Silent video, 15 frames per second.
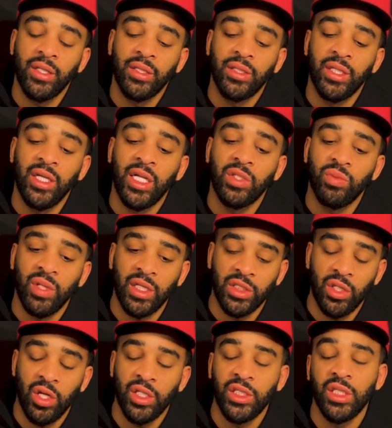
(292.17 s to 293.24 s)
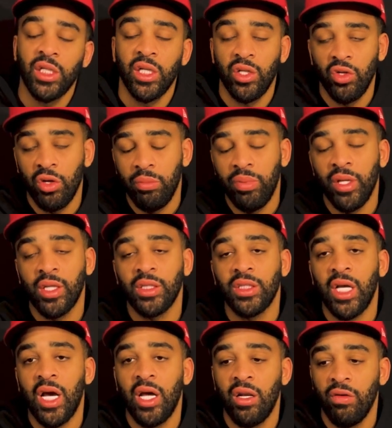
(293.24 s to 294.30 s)
And then that's when I started seeing the European
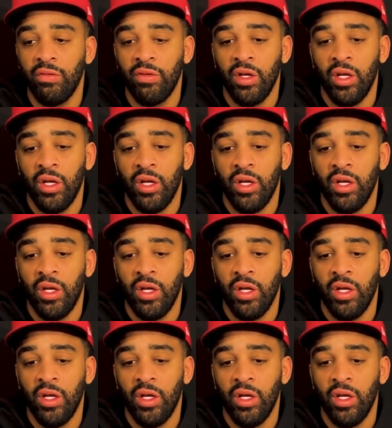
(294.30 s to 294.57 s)
side of